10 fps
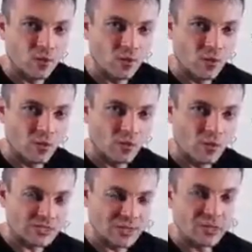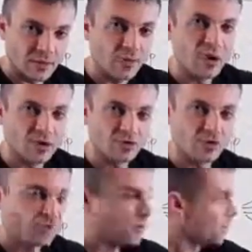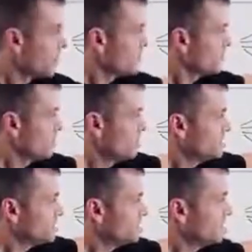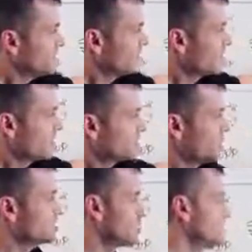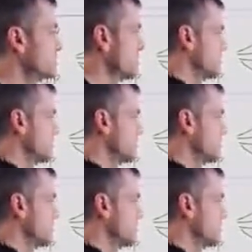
We're selling a product over here. This targets insurance